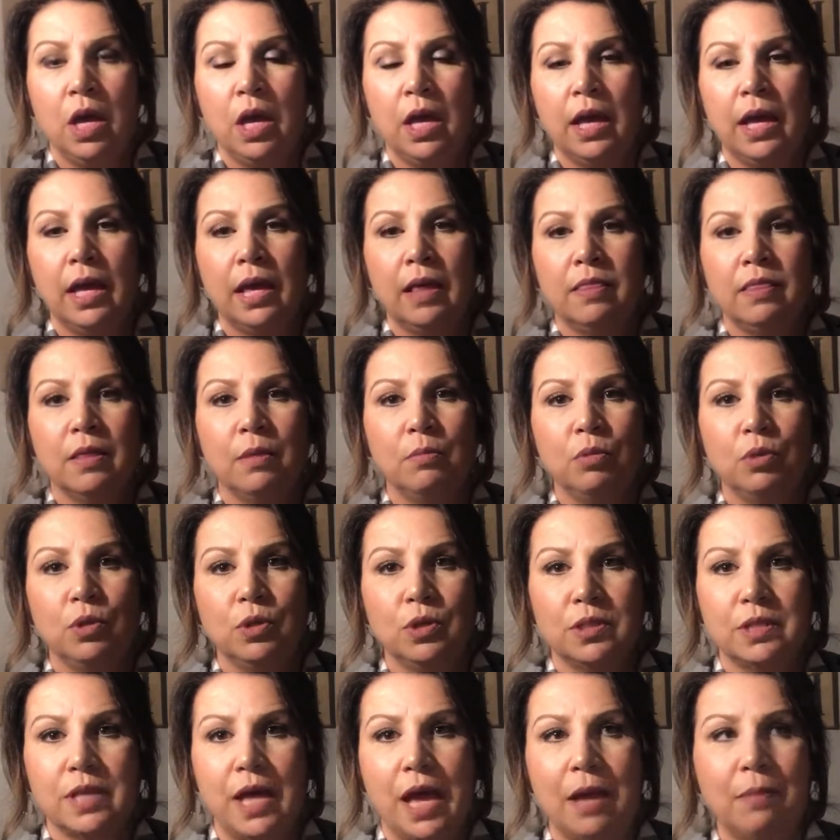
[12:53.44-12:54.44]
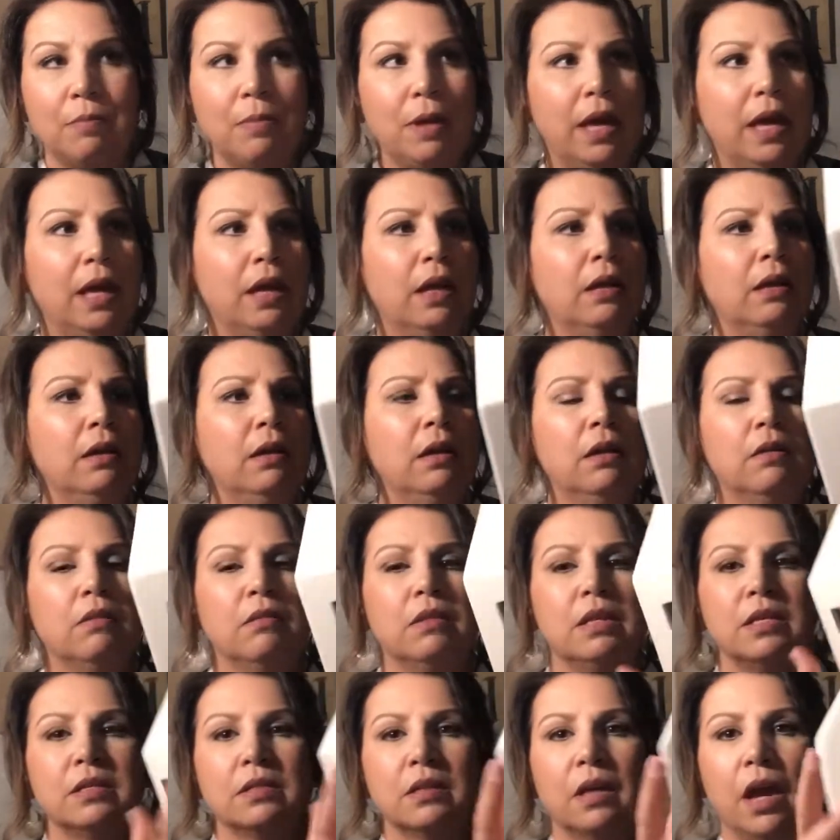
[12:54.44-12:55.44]
in the bullseye bin.
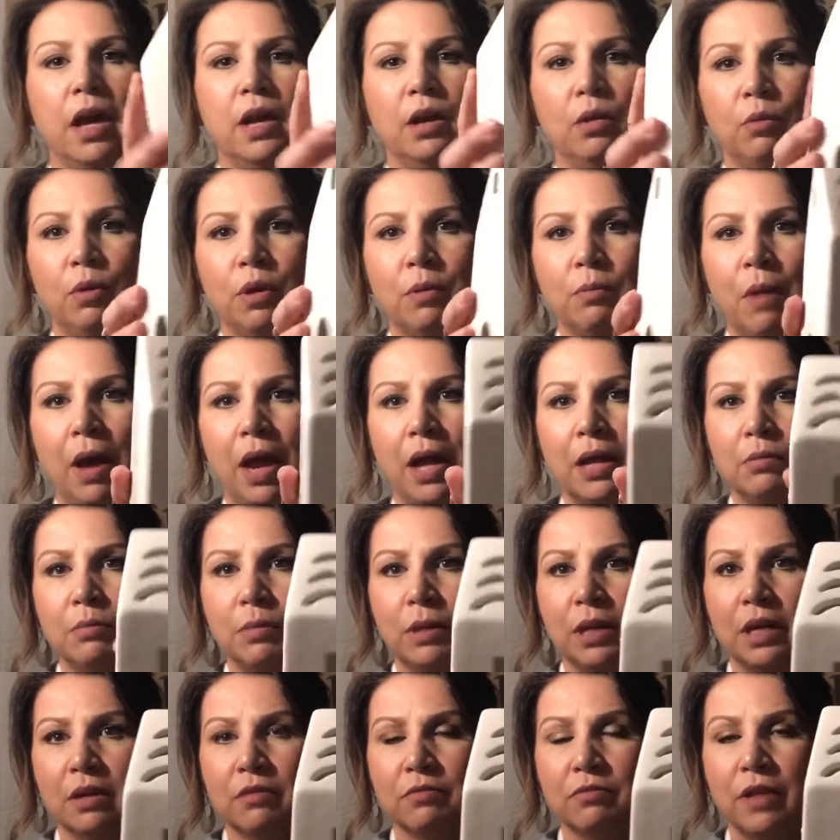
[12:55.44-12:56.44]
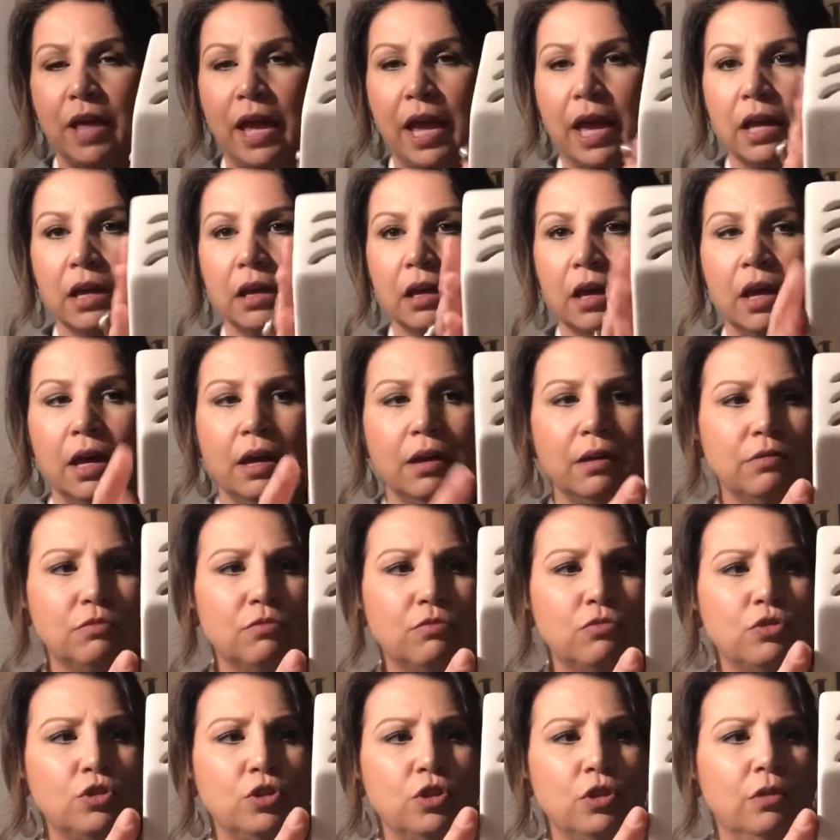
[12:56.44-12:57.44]
These kind of remind me of like uh,
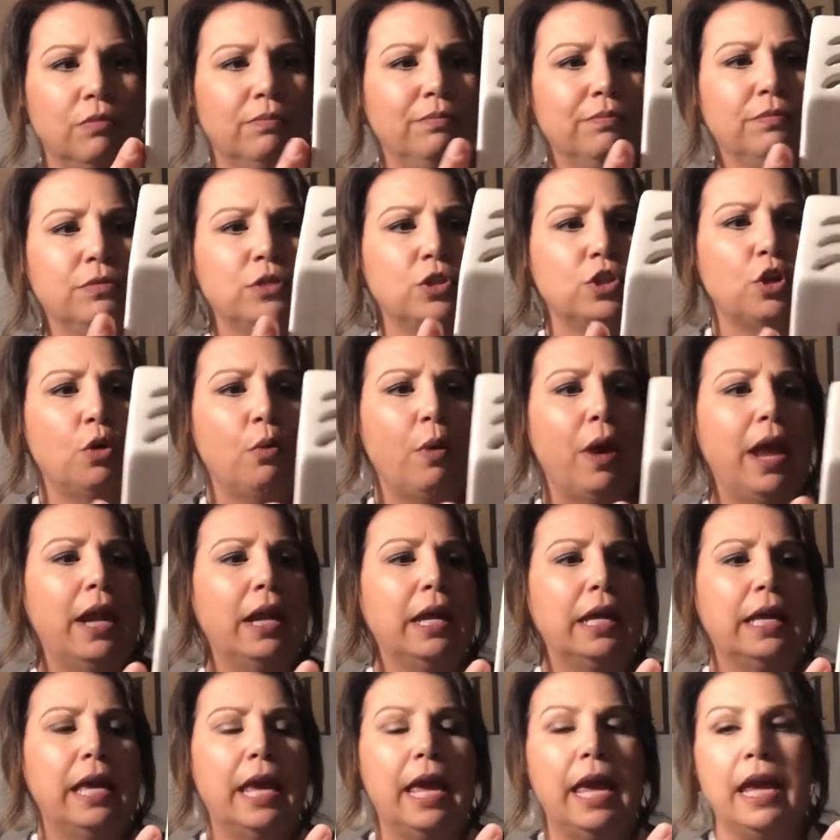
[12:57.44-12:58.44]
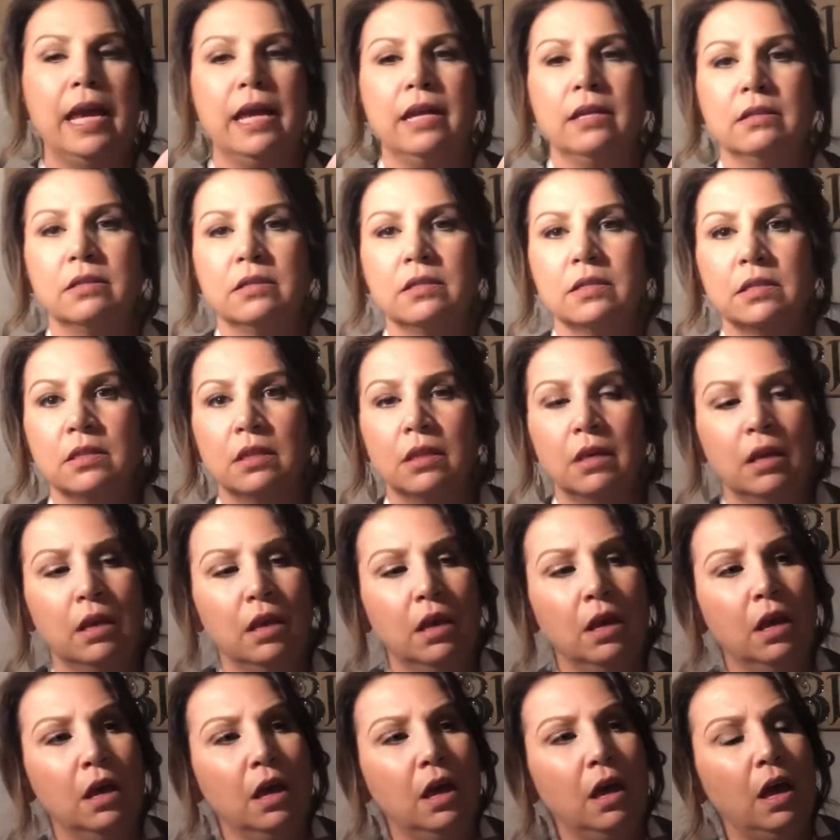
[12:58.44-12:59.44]
jo Joanna Gaines.
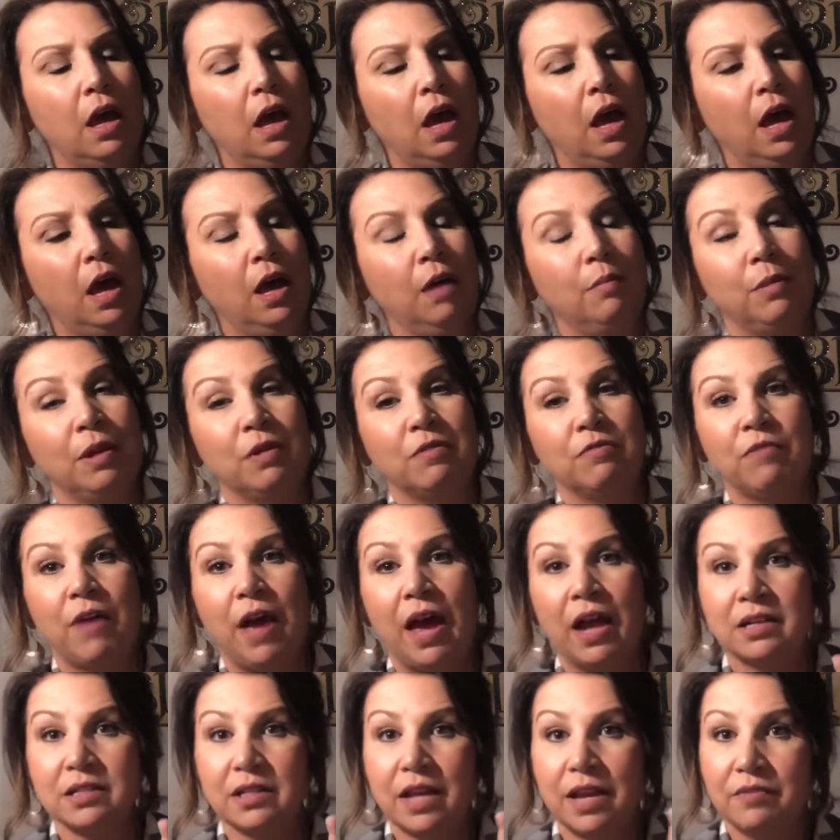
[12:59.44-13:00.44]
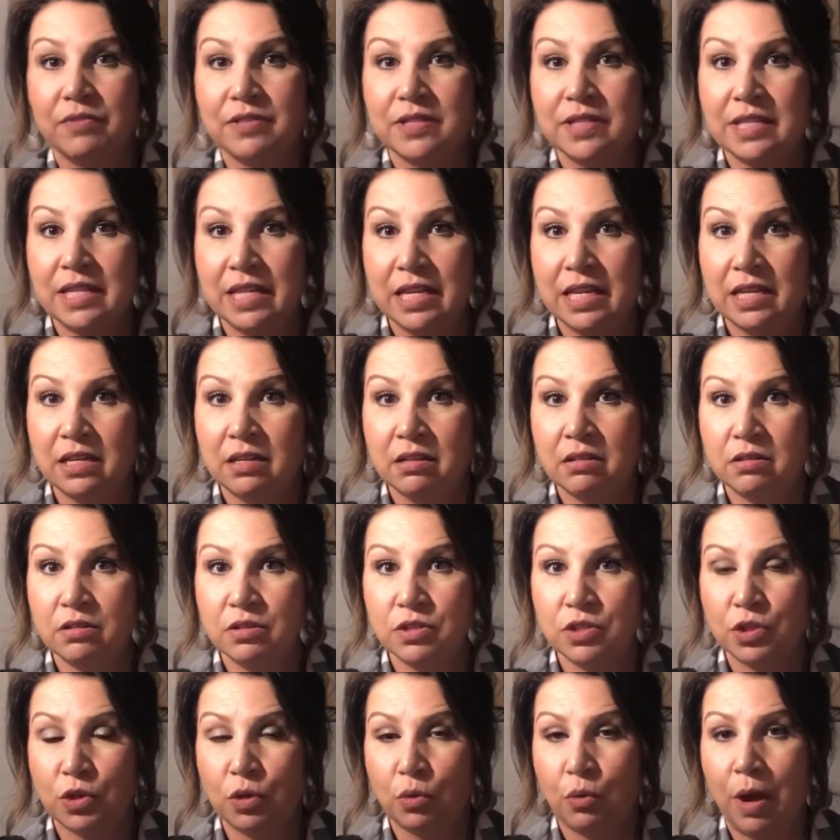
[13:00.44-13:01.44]
Um, in fact, I've seen
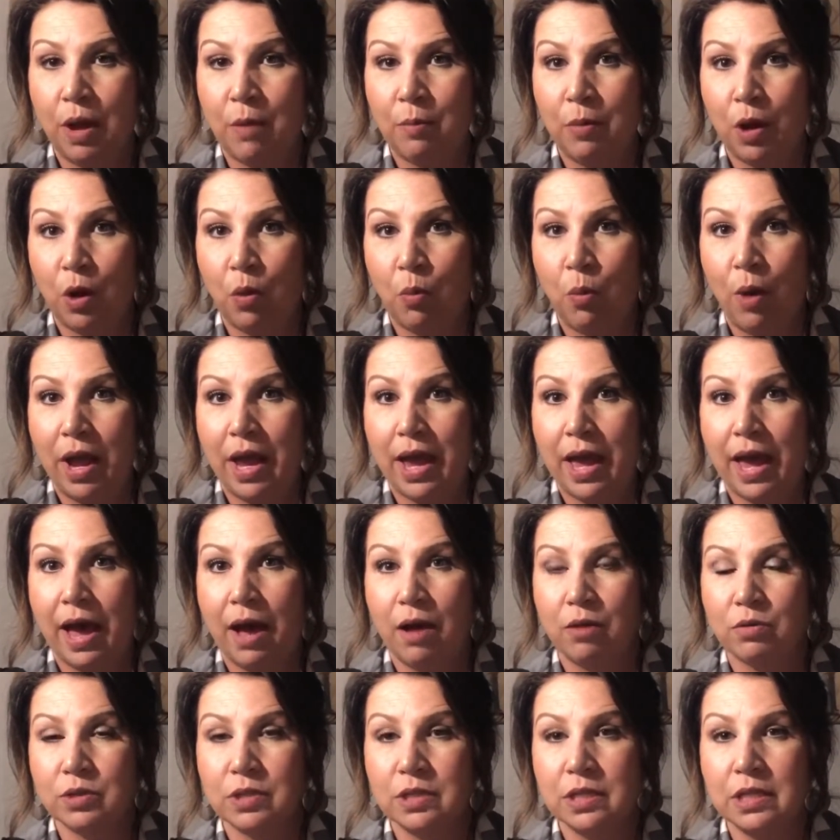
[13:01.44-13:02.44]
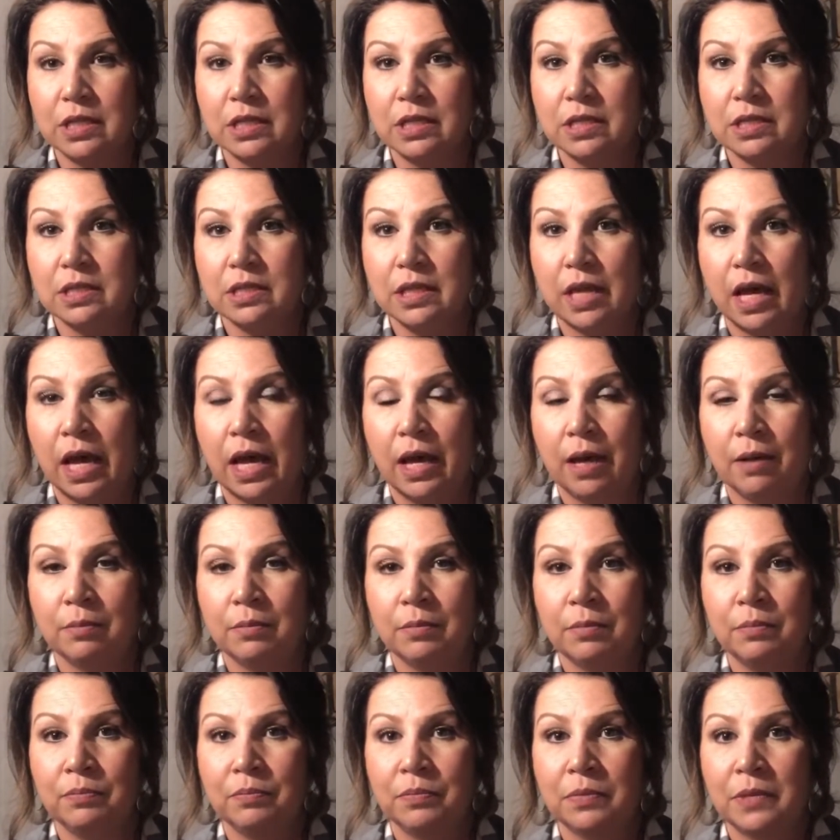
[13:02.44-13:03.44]
ceramic white houses
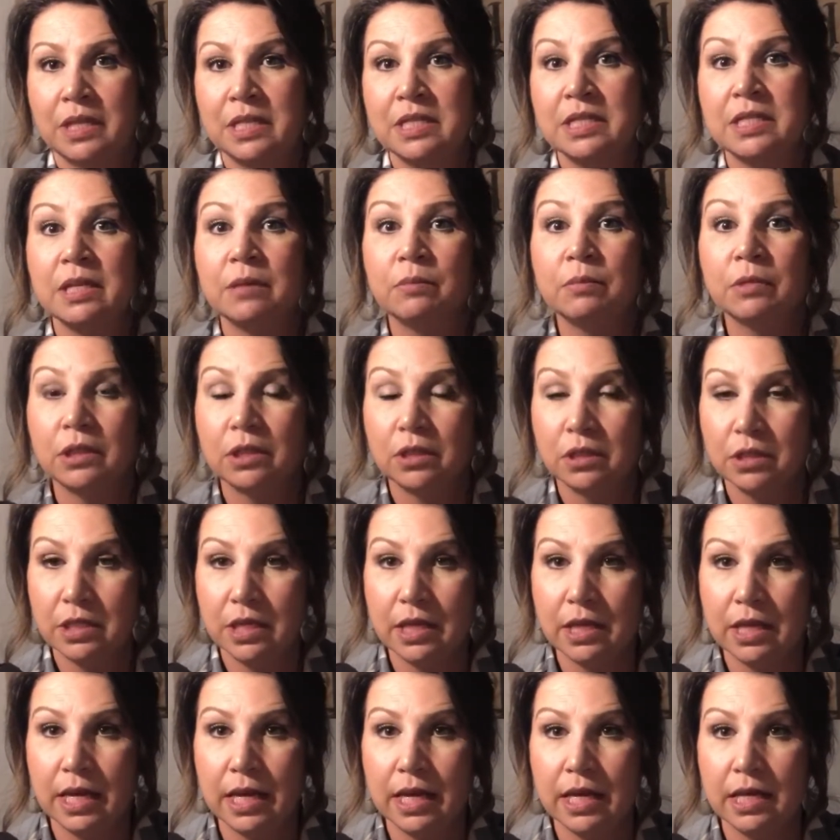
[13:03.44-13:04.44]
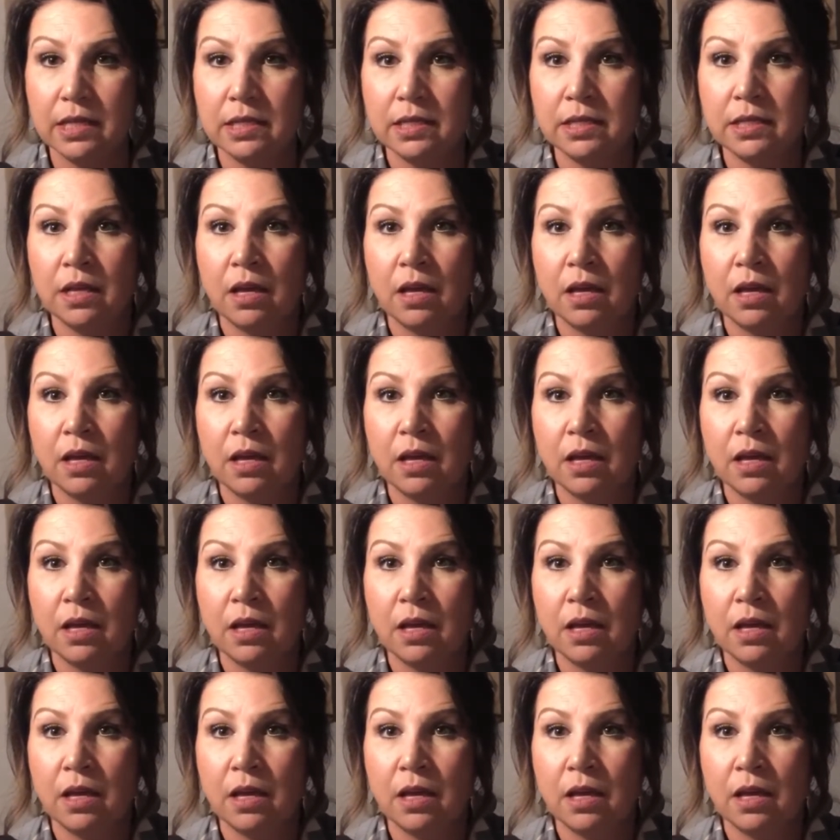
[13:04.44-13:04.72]
um, similar to this